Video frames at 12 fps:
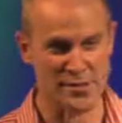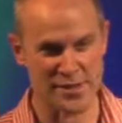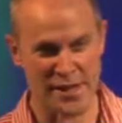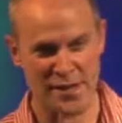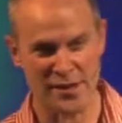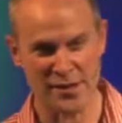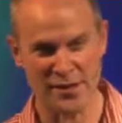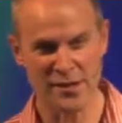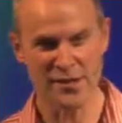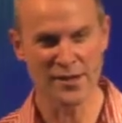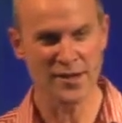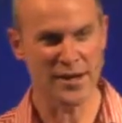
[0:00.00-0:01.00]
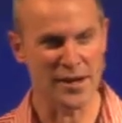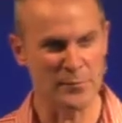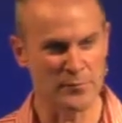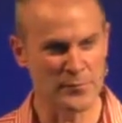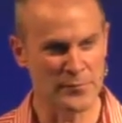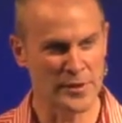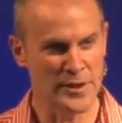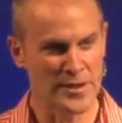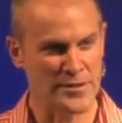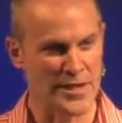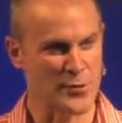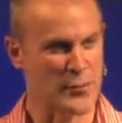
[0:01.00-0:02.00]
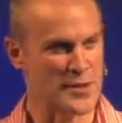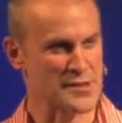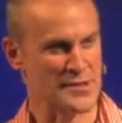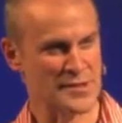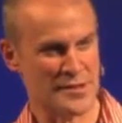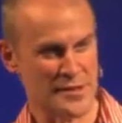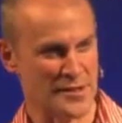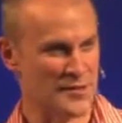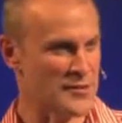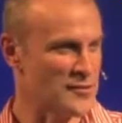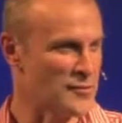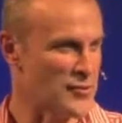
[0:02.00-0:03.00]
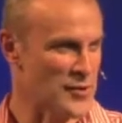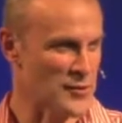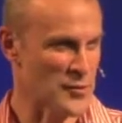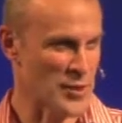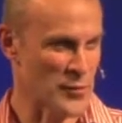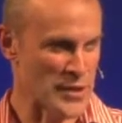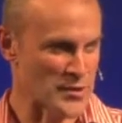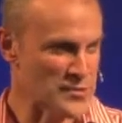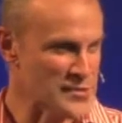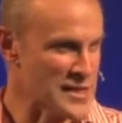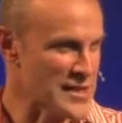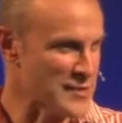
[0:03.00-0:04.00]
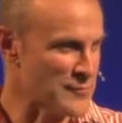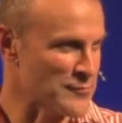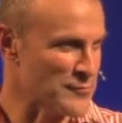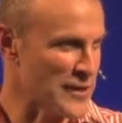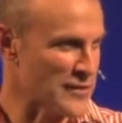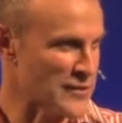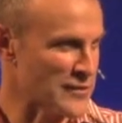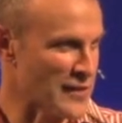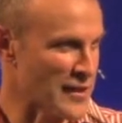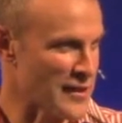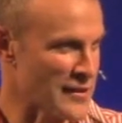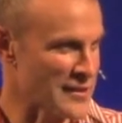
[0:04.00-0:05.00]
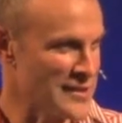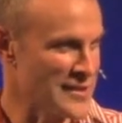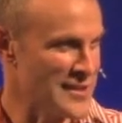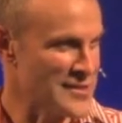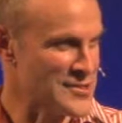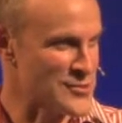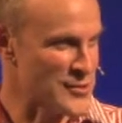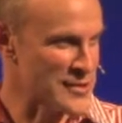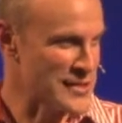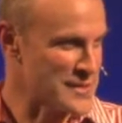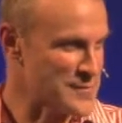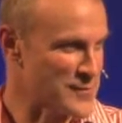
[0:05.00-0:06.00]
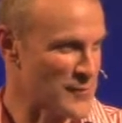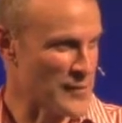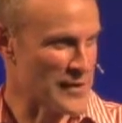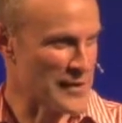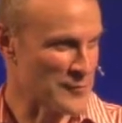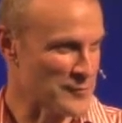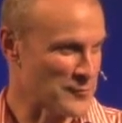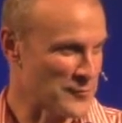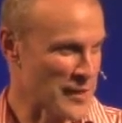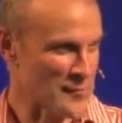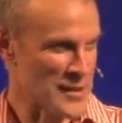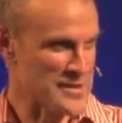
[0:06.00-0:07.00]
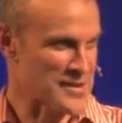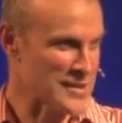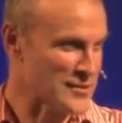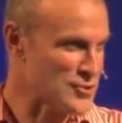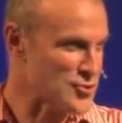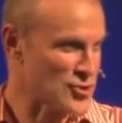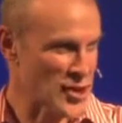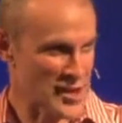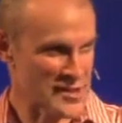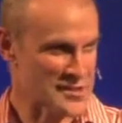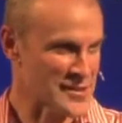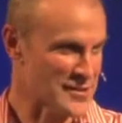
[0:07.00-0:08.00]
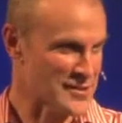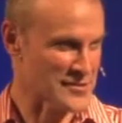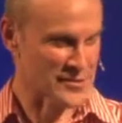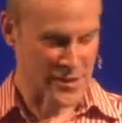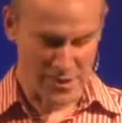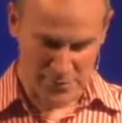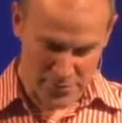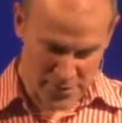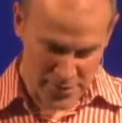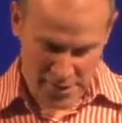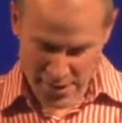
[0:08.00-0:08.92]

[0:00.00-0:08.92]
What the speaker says: They are they're the ones that you know when you see them doing these amazing tricks and